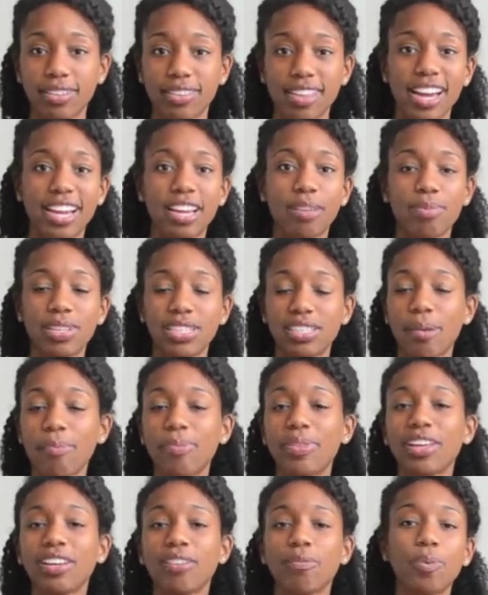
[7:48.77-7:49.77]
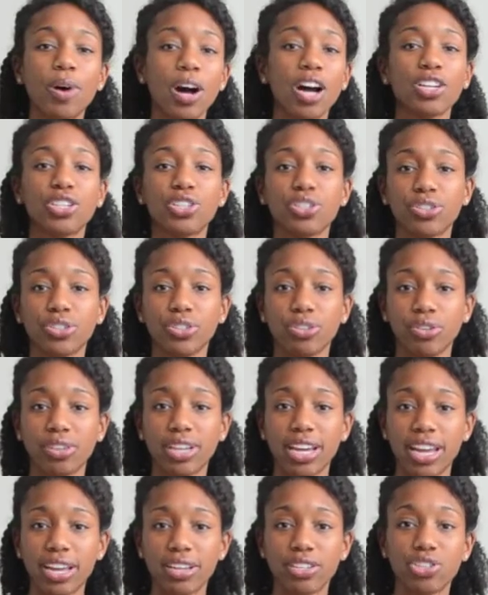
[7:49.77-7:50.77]
That can be something of posture,
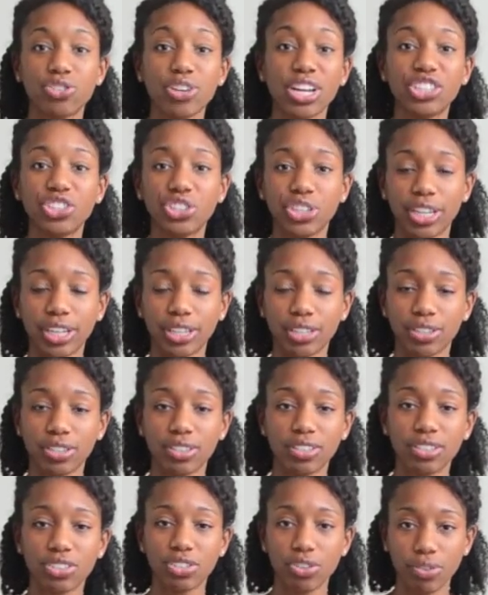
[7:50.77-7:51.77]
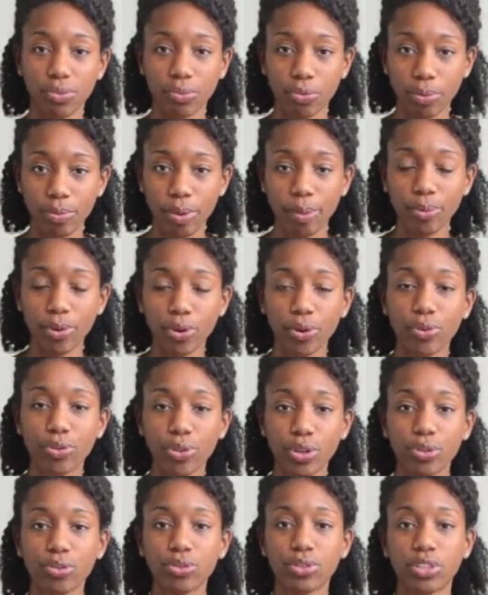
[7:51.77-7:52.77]
okay? Stretching. So remember
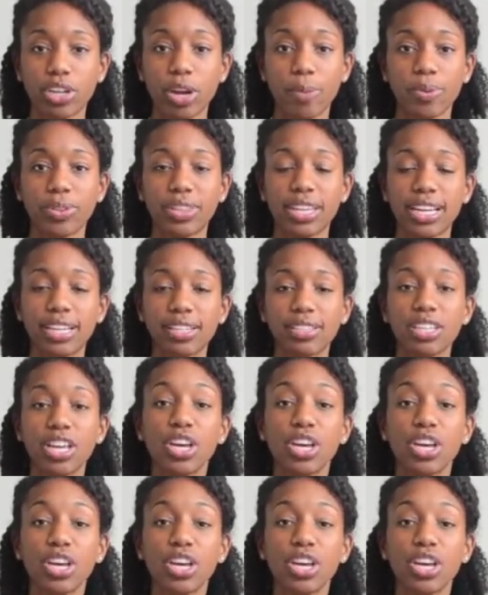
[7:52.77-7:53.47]
those couple things.